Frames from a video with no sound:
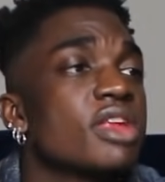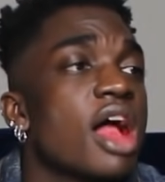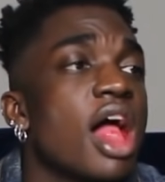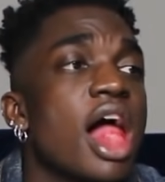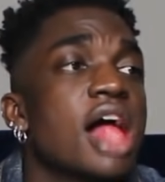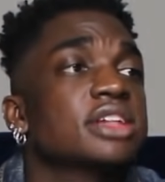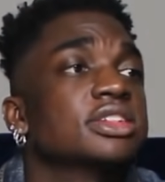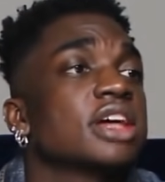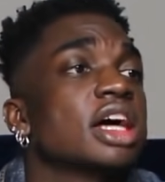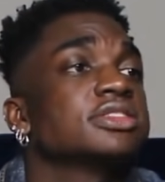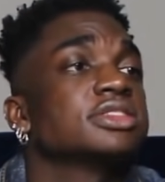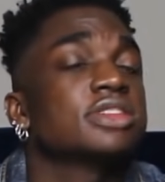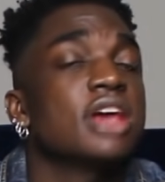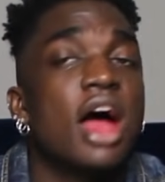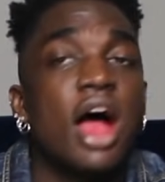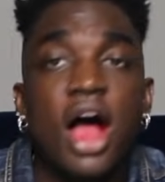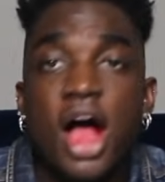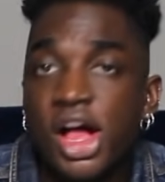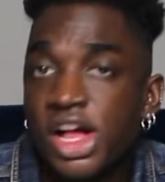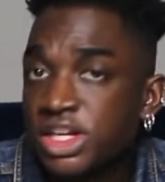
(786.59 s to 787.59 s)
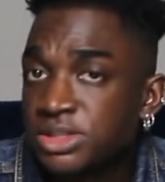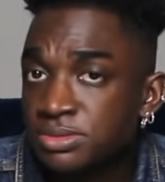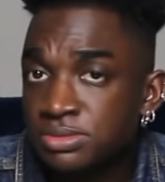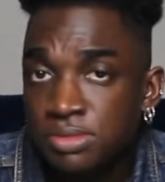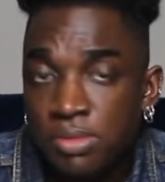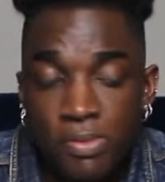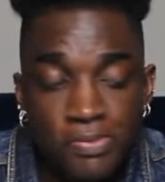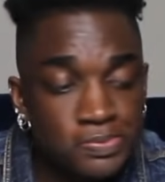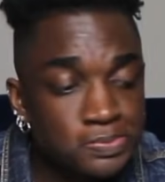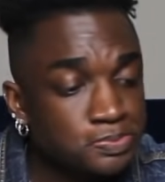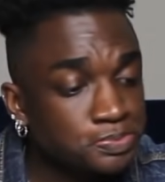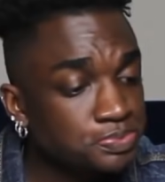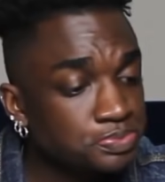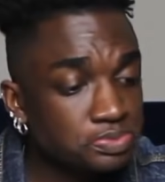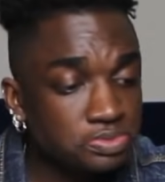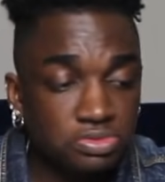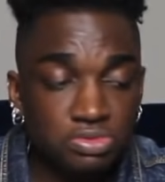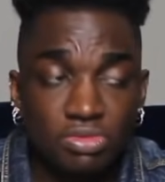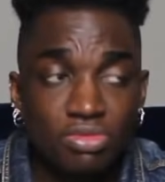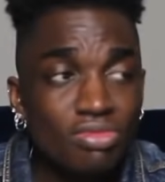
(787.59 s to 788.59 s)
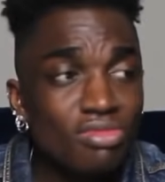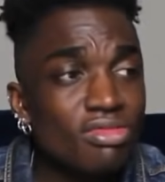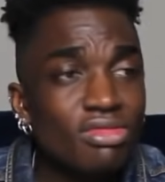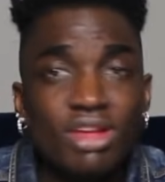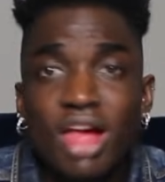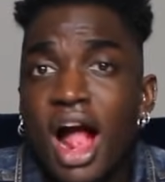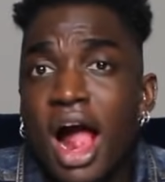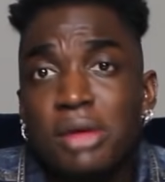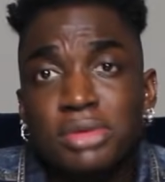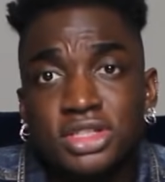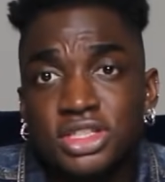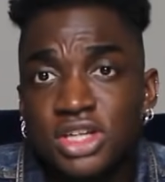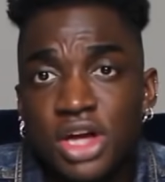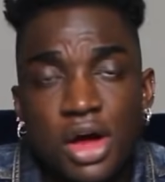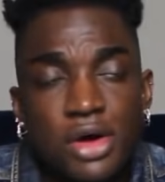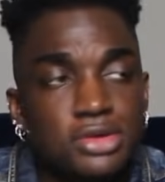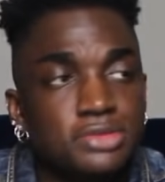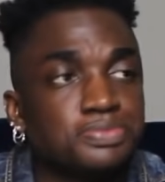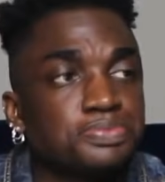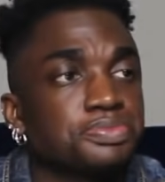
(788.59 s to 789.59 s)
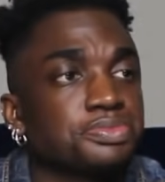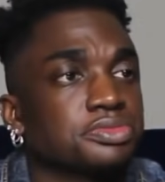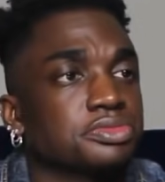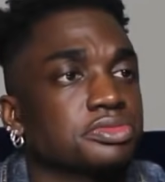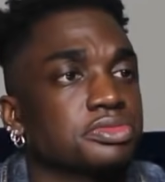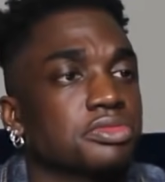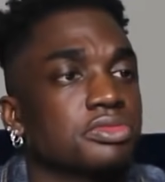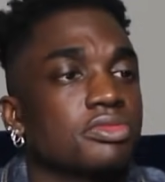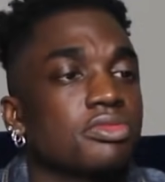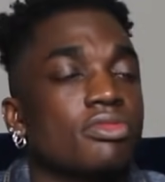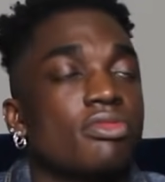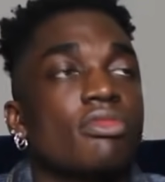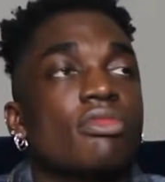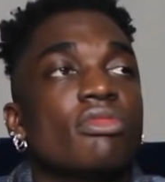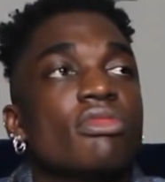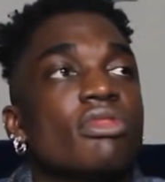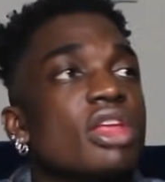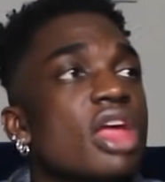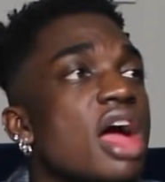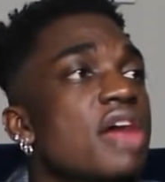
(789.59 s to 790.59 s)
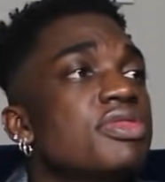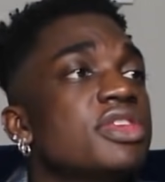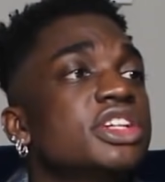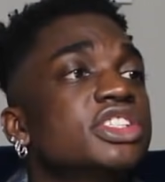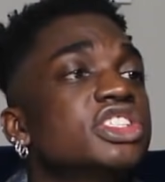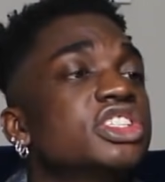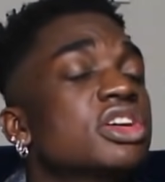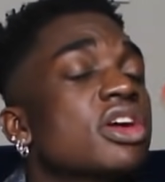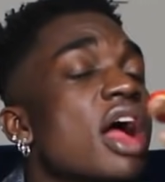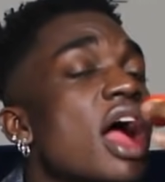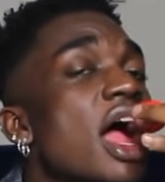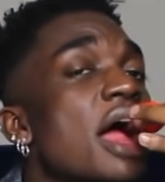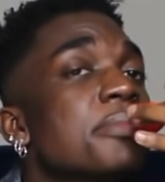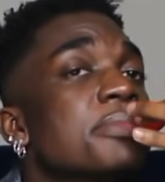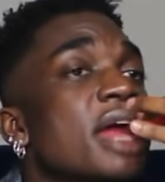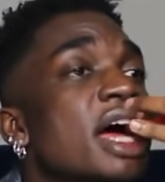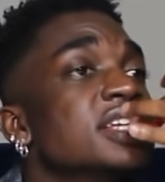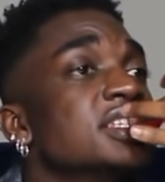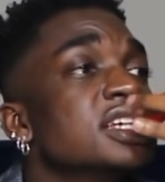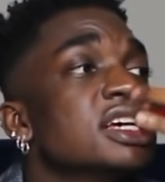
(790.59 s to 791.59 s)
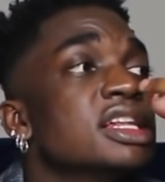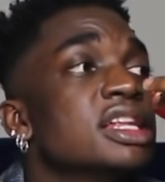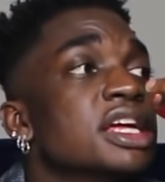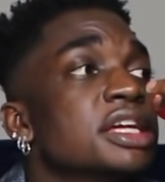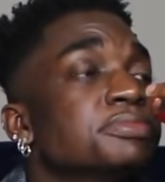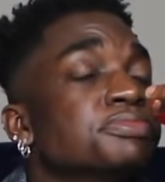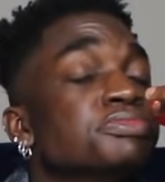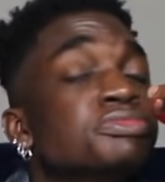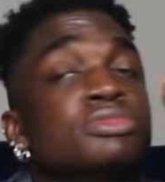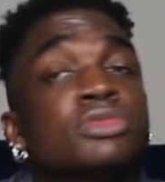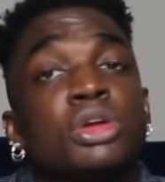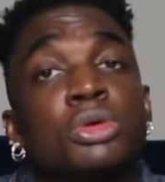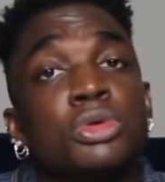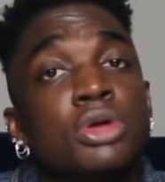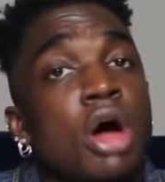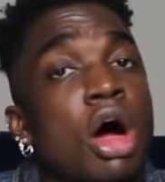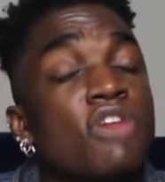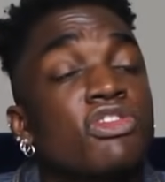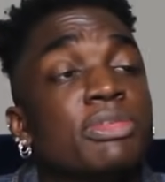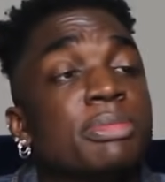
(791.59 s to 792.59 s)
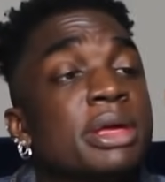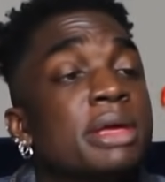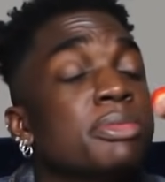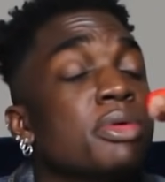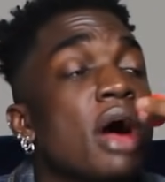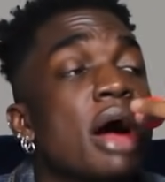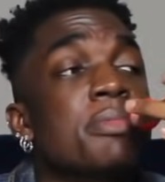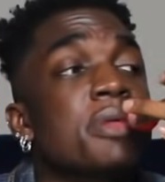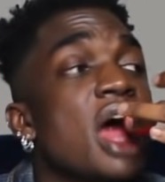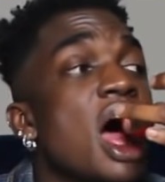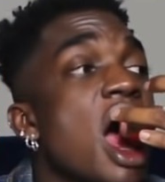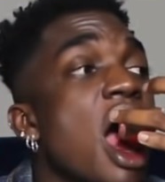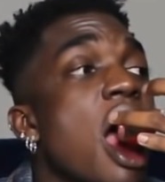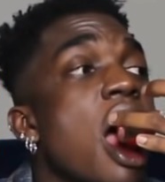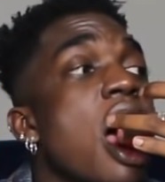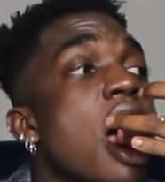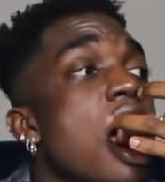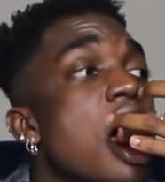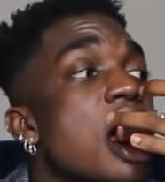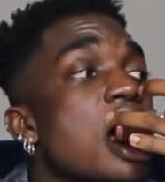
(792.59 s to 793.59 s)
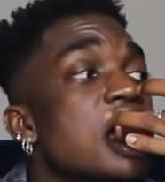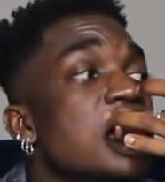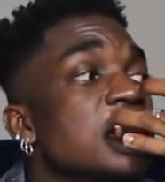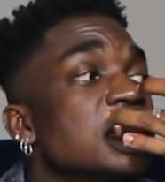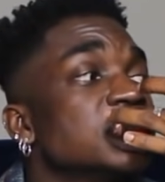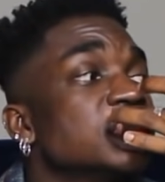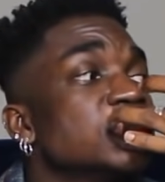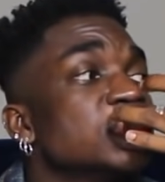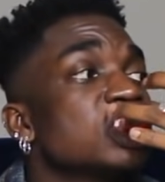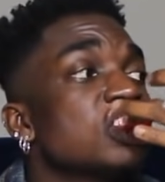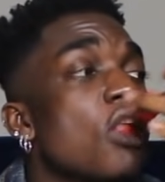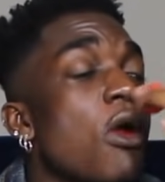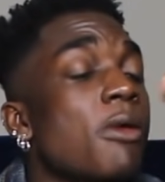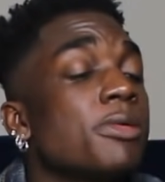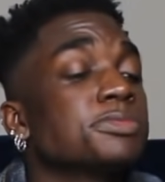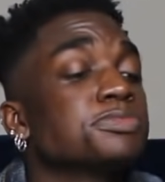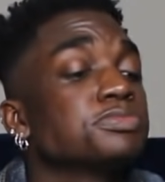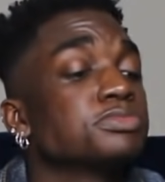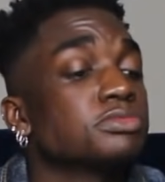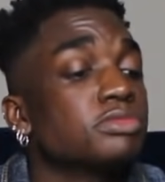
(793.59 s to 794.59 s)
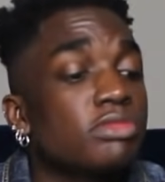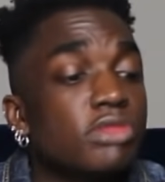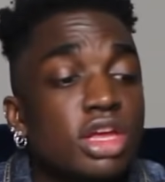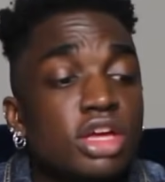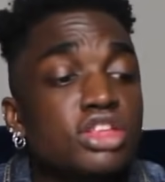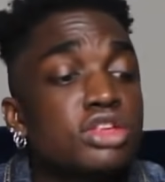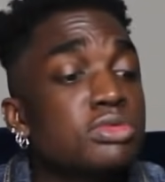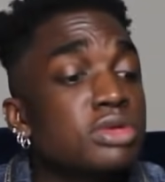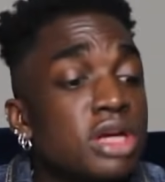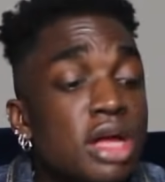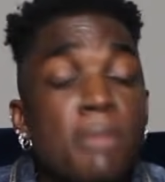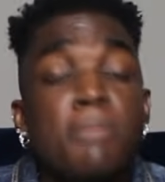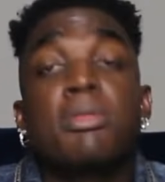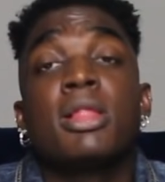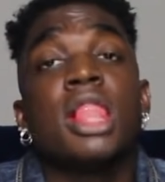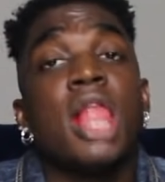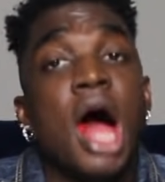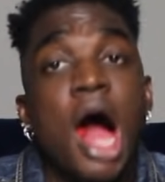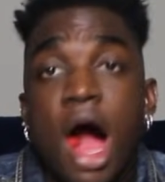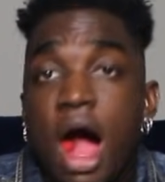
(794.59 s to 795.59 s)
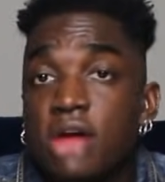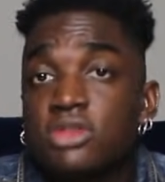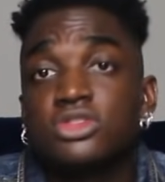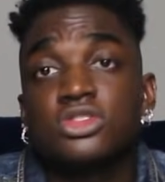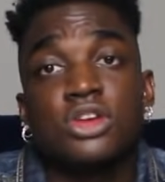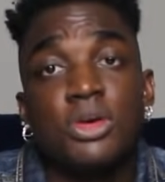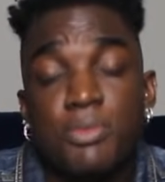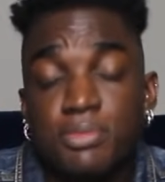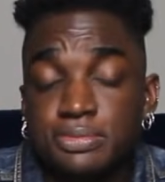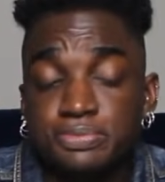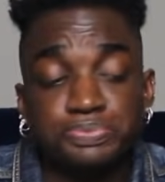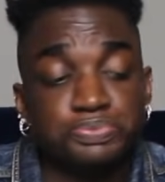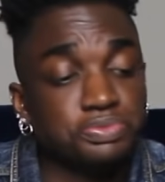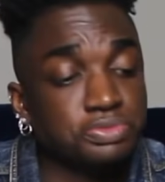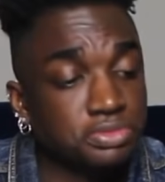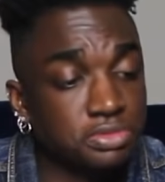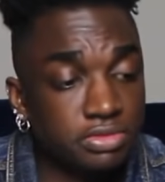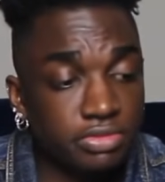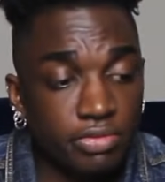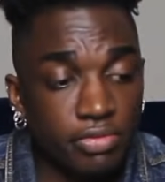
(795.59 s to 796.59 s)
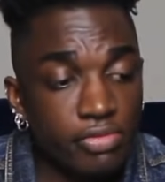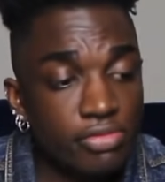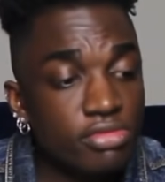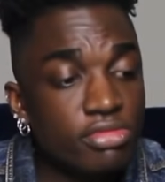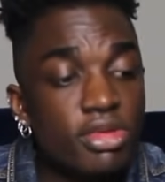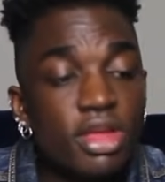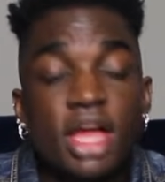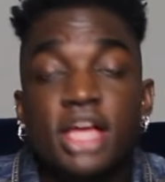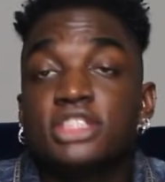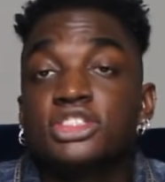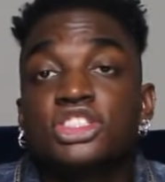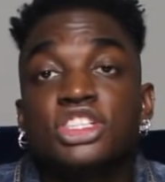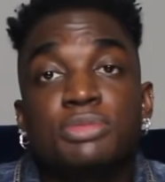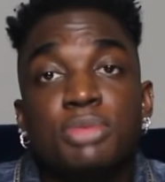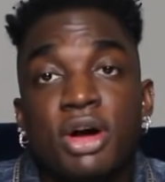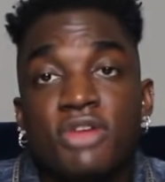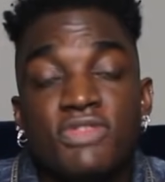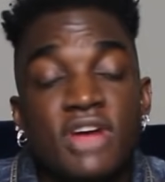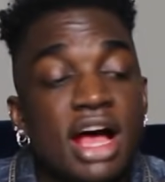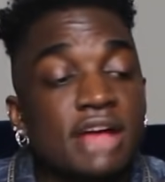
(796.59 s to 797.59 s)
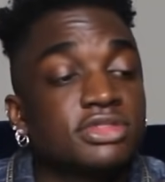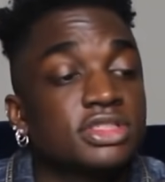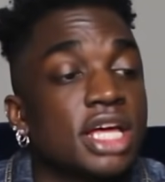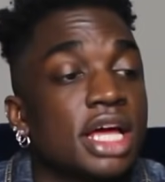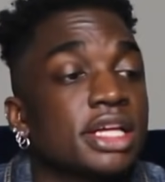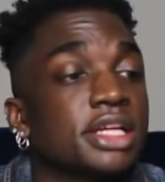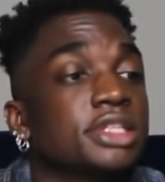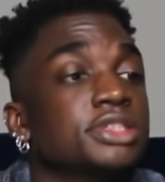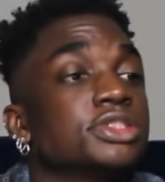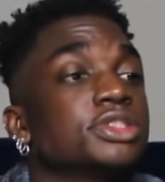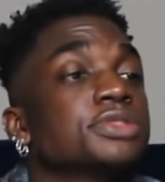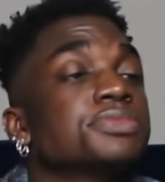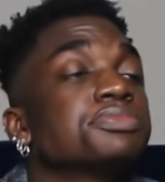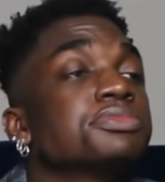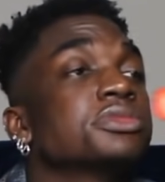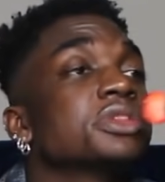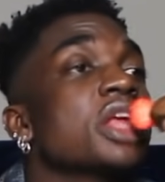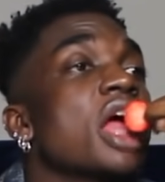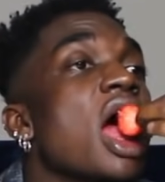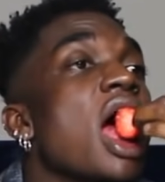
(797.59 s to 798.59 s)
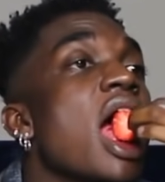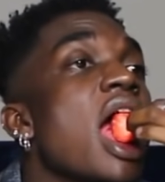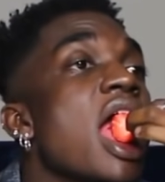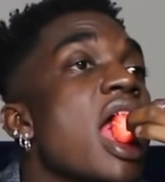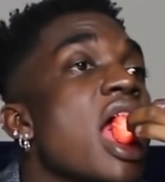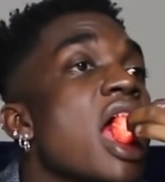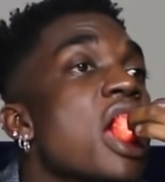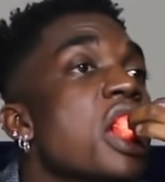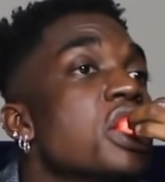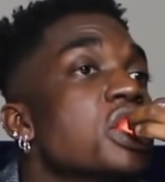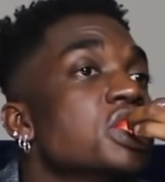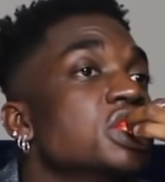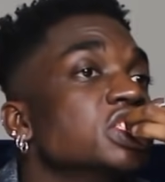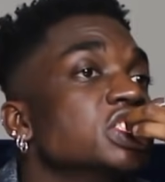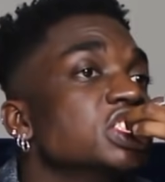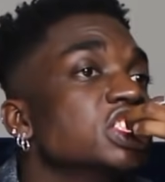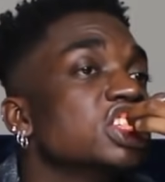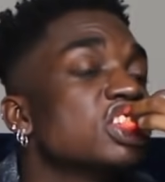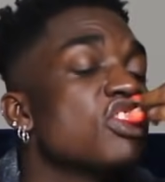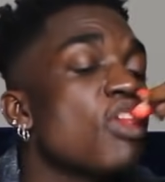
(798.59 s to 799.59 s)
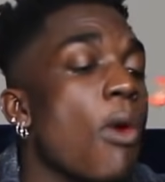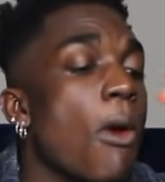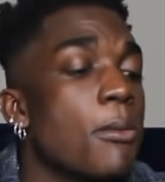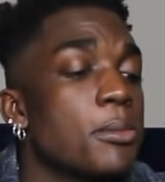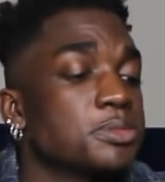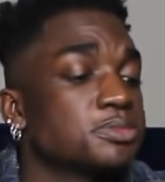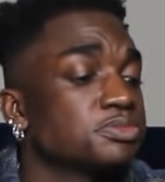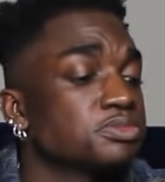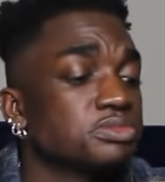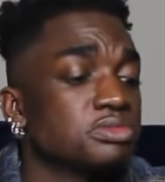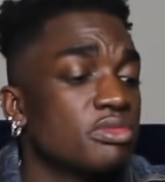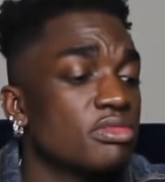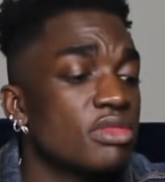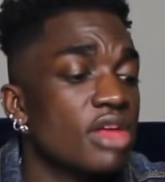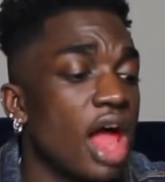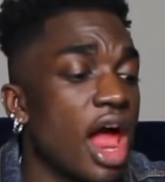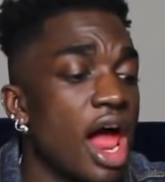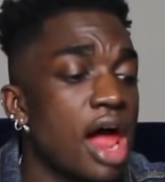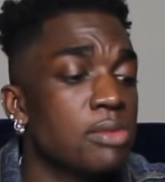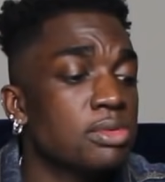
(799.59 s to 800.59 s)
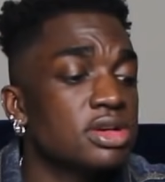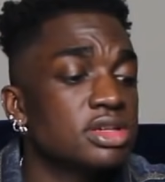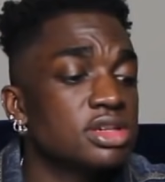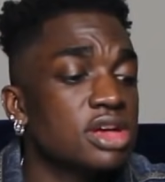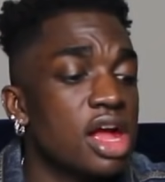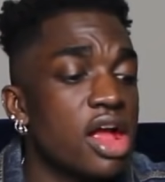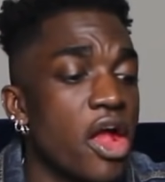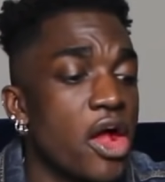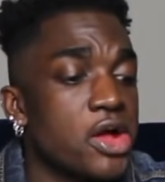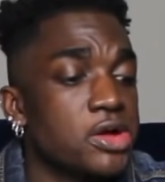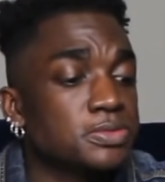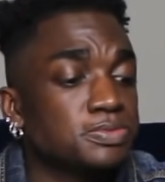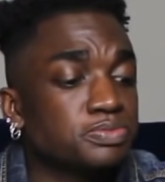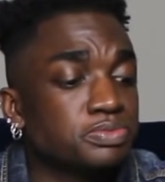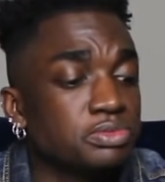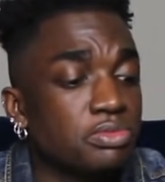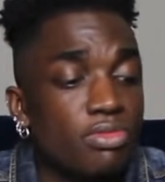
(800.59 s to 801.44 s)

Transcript: I ain't got time. I really don't. And this year, I'm not dealing with awful people. I'm not. You will get blocked in 2.5 seconds. And I wouldn't care.